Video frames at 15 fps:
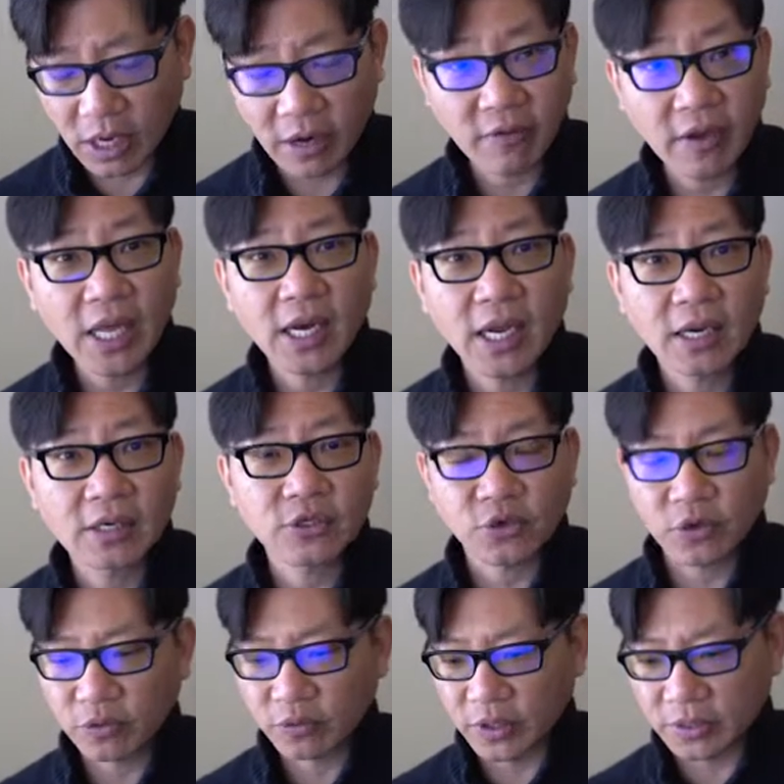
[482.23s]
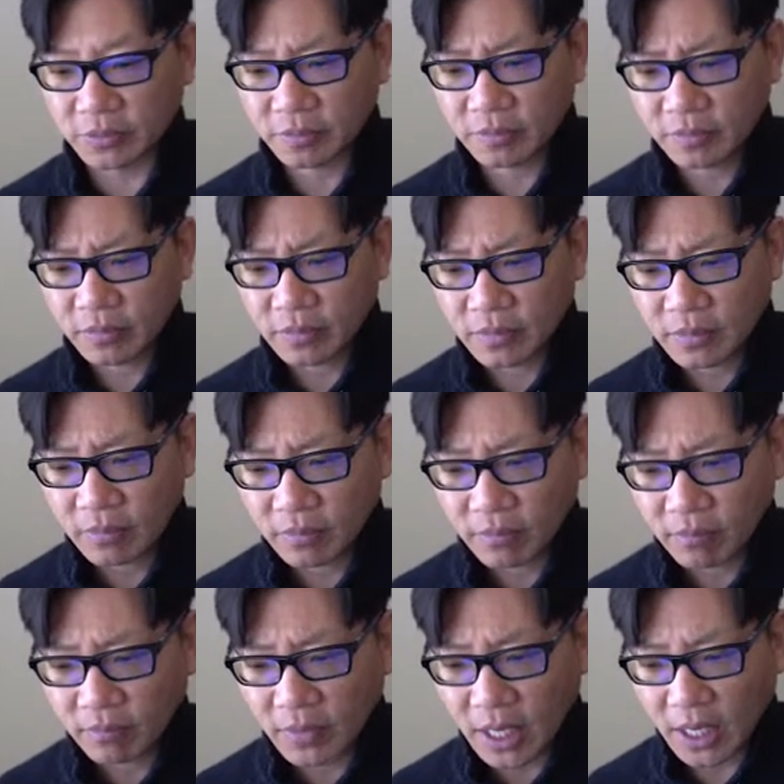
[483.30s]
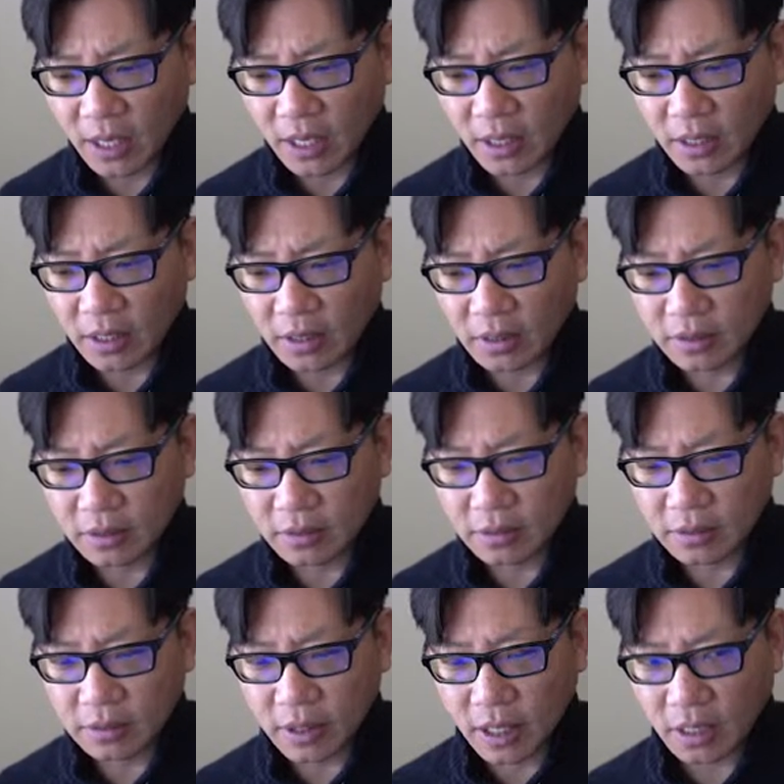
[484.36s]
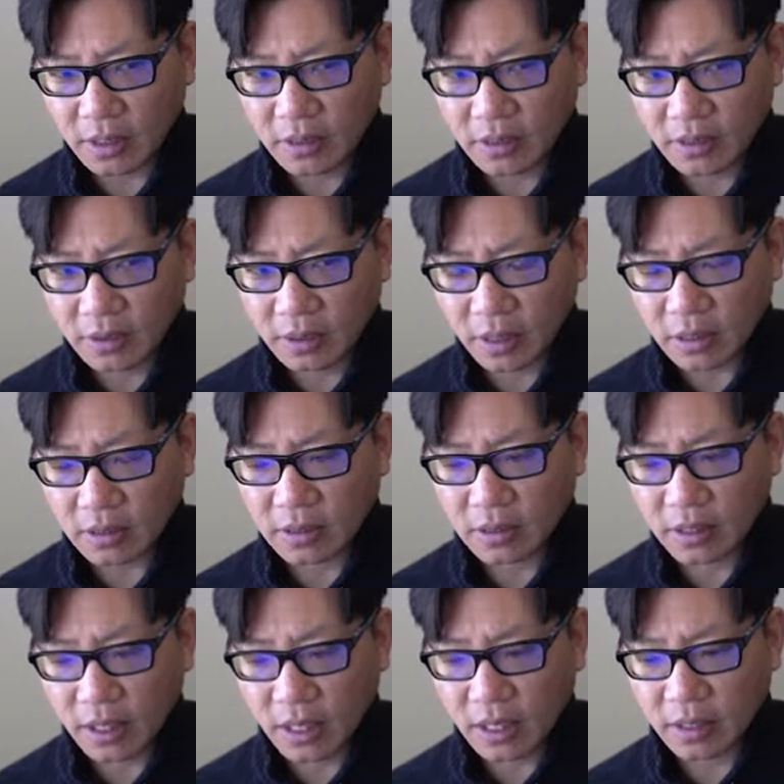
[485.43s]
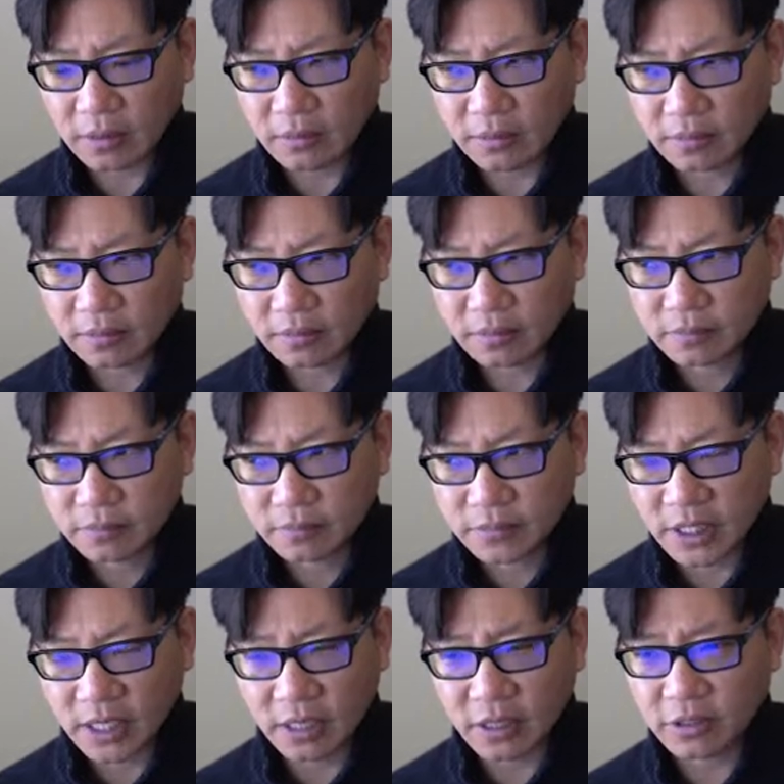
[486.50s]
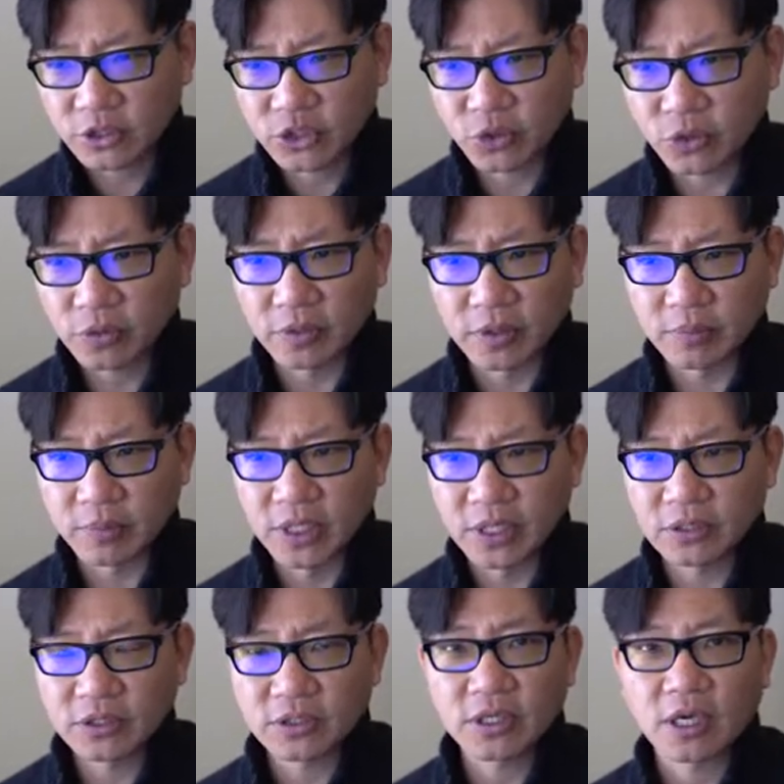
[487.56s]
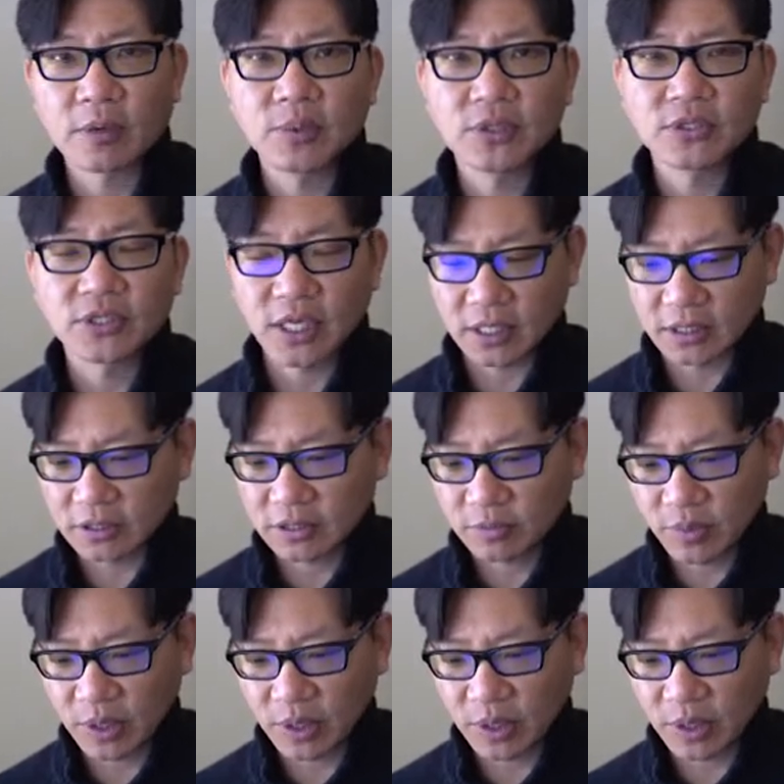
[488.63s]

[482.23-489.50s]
I had a short one, and I thought that, yeah, a short one, meaning just a couple of seconds.